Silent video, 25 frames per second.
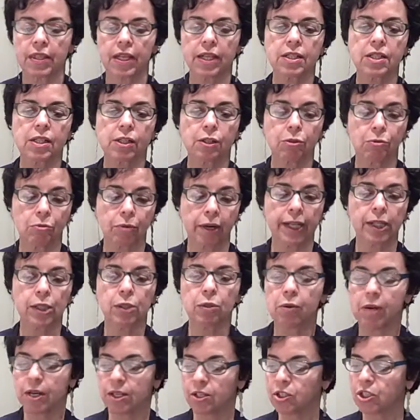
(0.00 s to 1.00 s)
That's a great
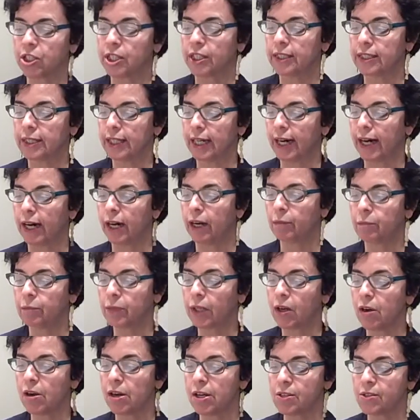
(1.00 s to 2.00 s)
question
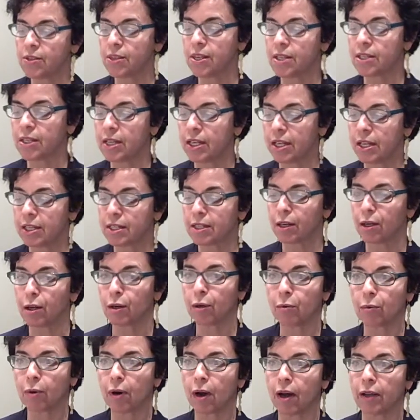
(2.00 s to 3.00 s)
because um, this is
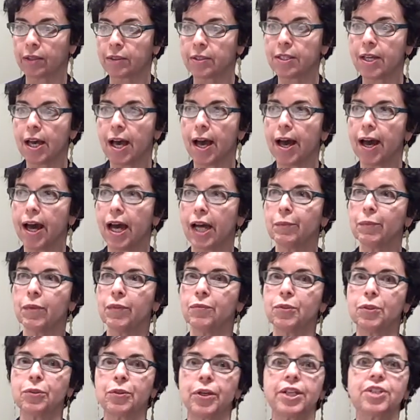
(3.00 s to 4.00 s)
a, a, time
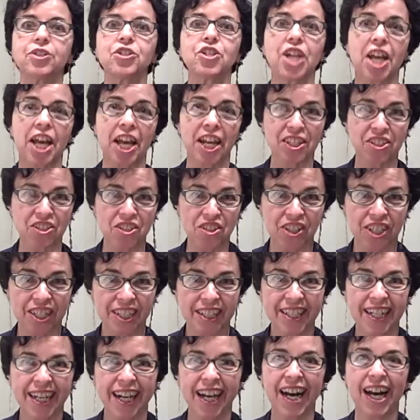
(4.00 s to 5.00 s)
of great change
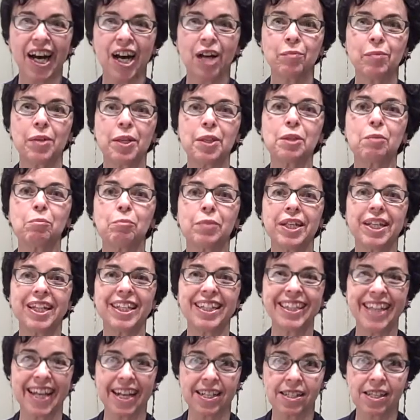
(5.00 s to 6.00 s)
um, in the
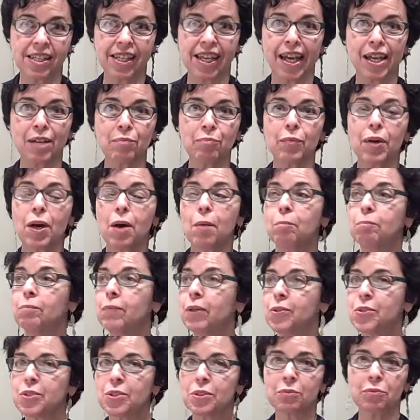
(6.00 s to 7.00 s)
media landscape,
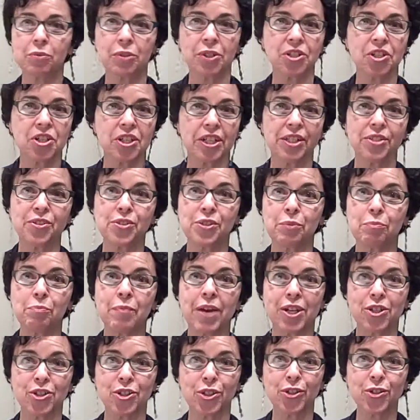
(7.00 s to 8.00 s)
most of which Nielsen
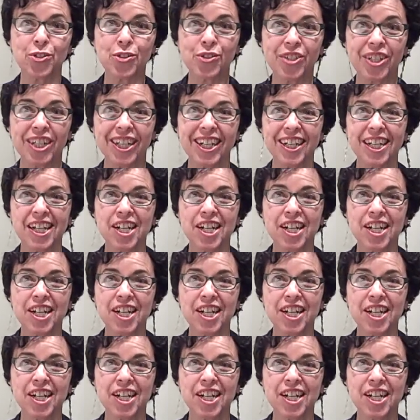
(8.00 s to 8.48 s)
measures.